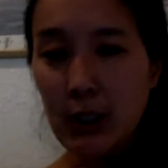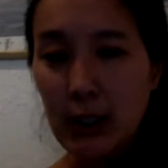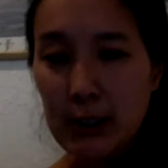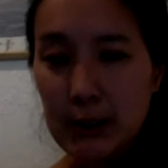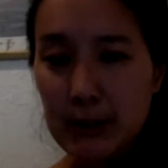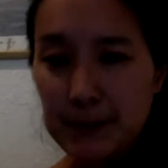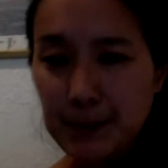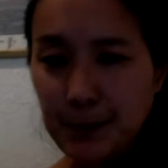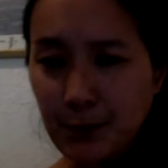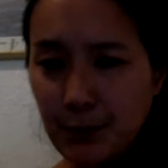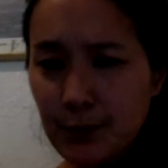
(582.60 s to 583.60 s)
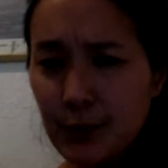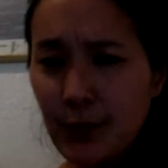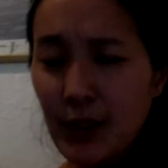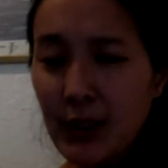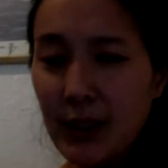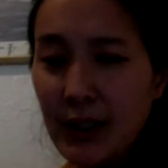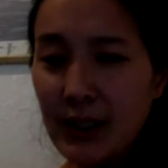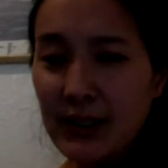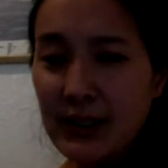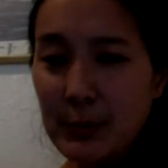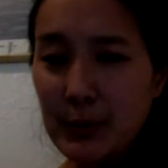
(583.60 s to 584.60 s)
Can I
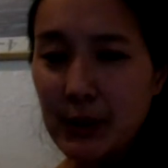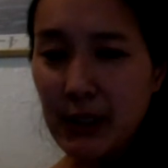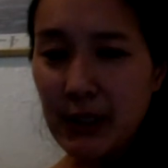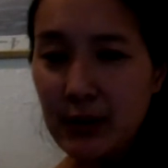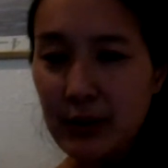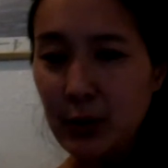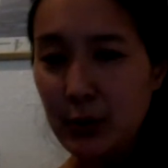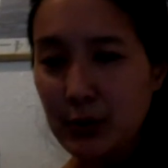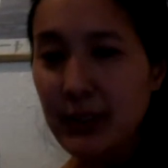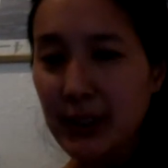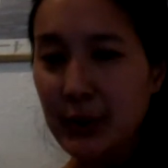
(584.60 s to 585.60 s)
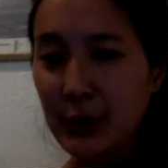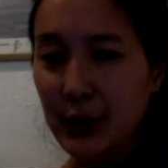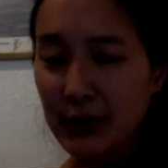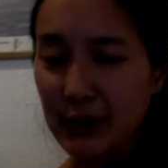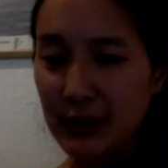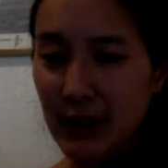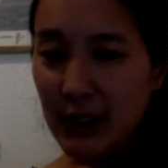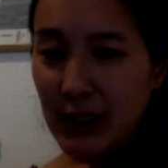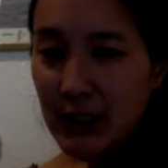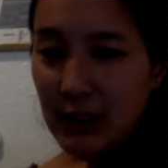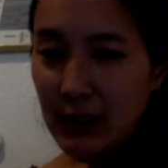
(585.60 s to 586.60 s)
explain? Oh, thank you, Kevin.
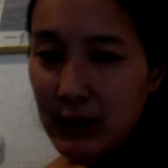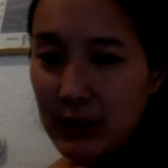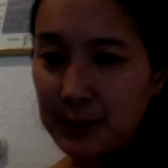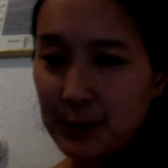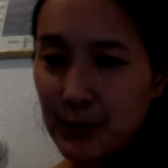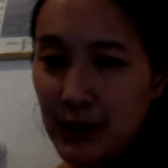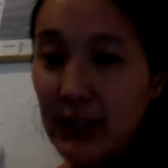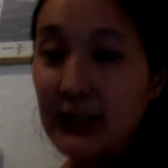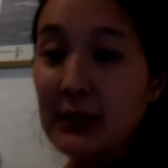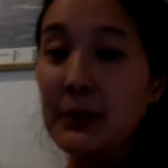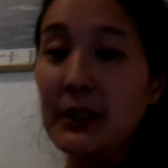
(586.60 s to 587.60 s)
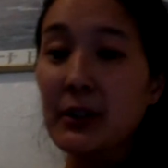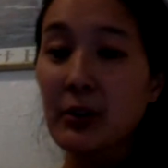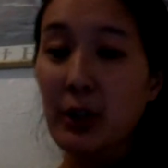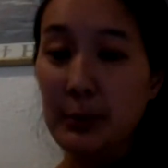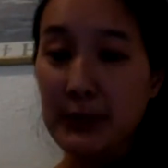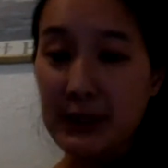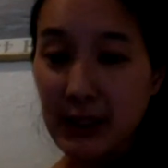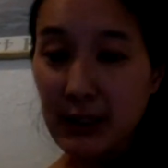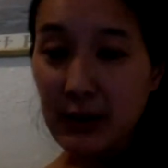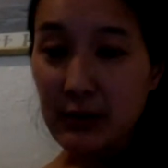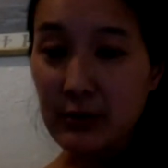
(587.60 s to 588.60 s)
Can I explain the carbon
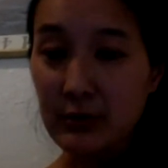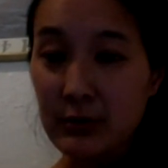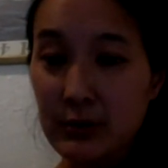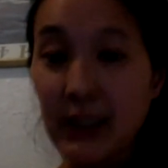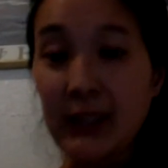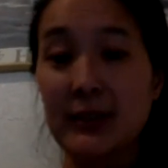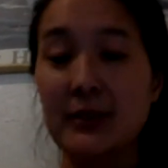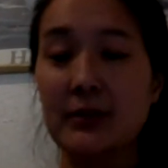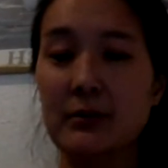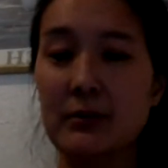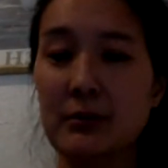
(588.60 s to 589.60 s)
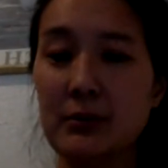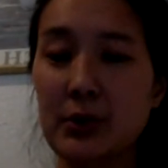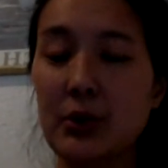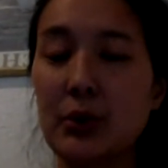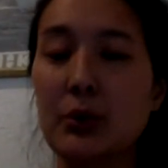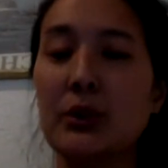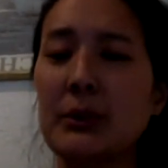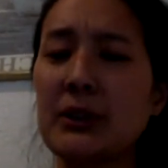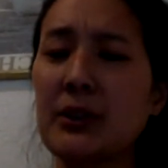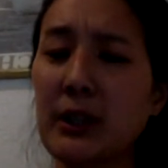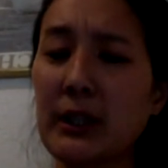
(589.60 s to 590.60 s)
cycle? Yes. So let
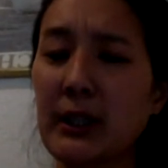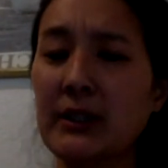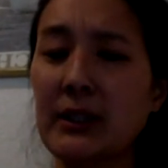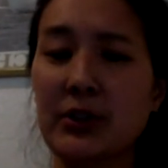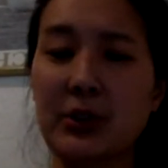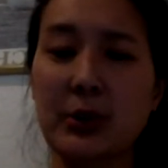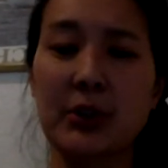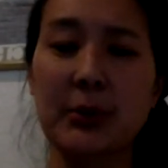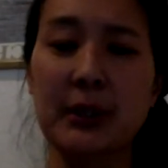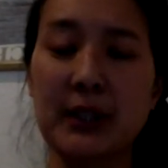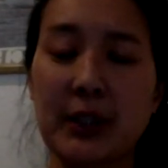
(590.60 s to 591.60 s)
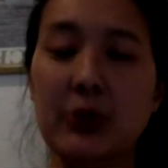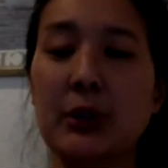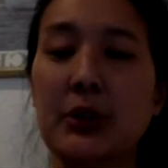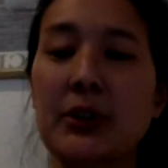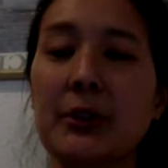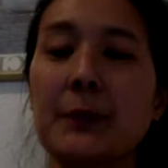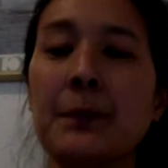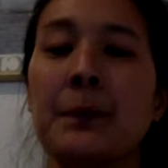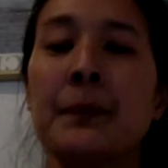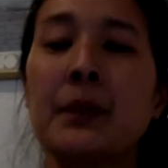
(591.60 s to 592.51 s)
me start, and I see there's a question about the natural water cycle.